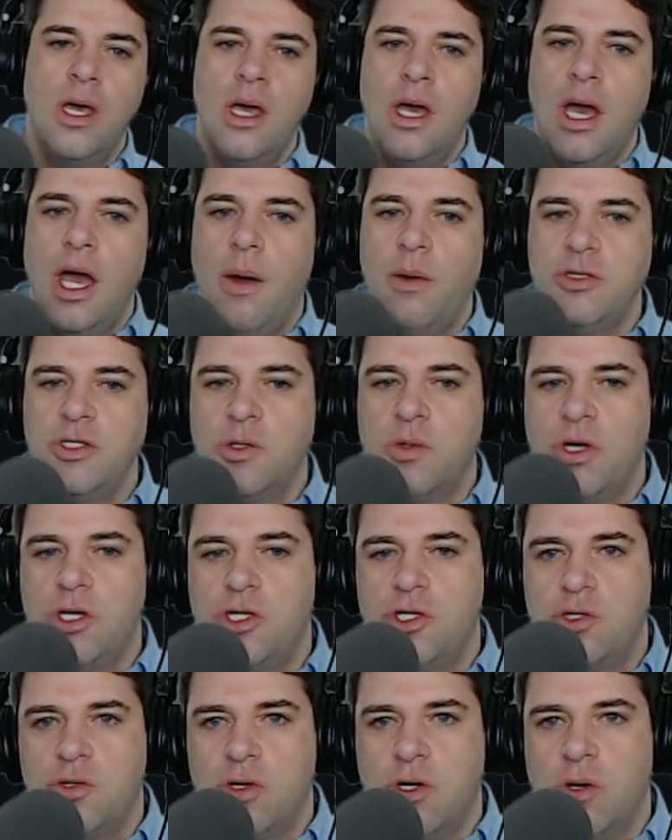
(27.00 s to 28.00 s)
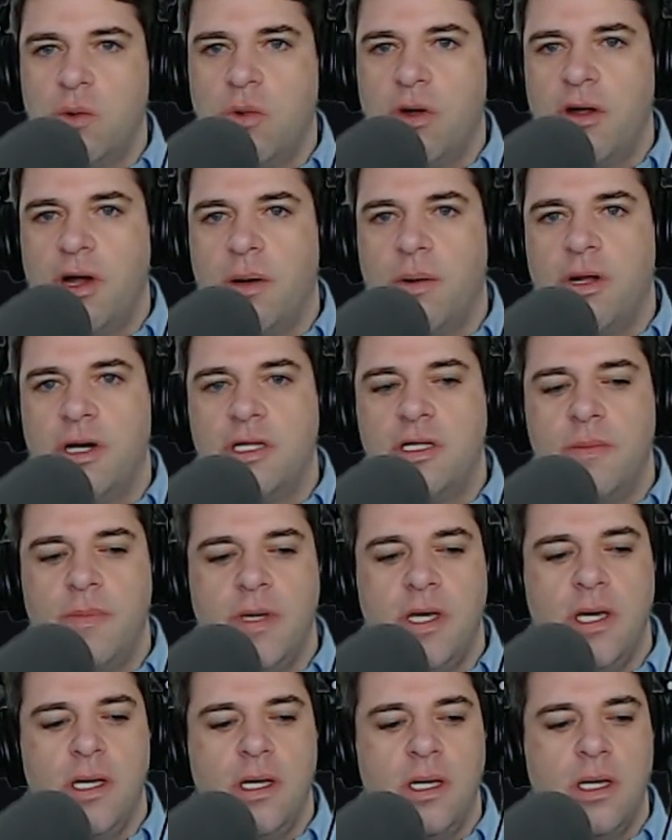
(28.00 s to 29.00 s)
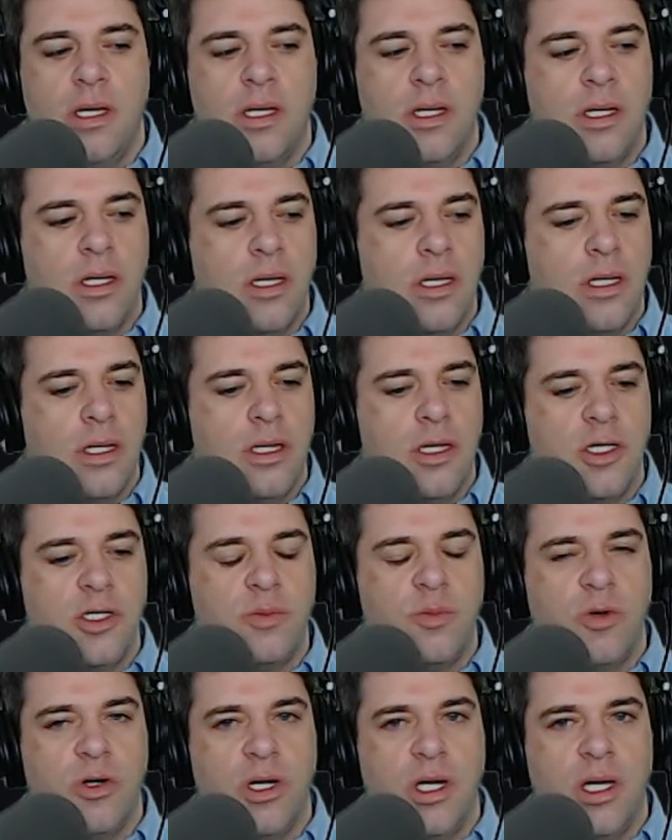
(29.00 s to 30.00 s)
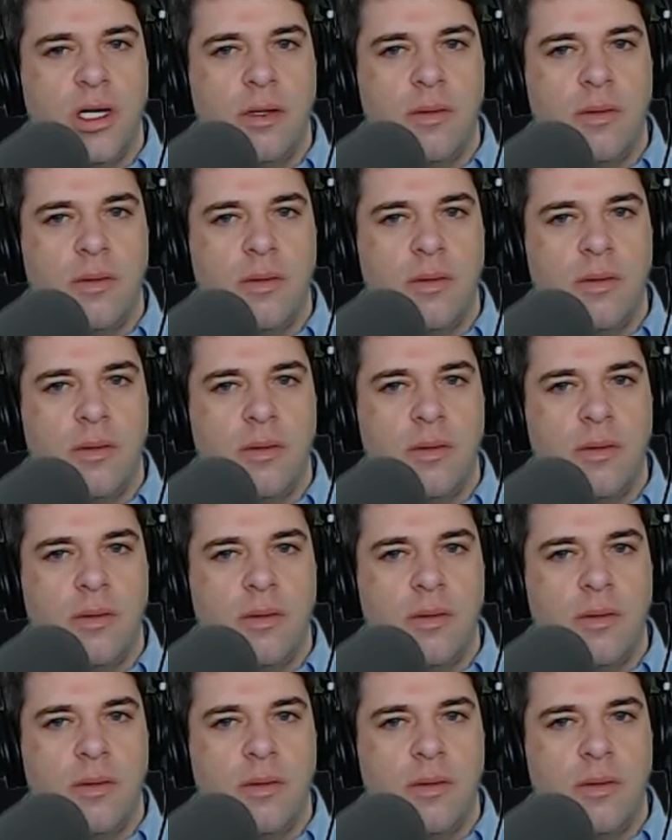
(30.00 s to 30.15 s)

I wasn't quite sure where I wanted to be this morning,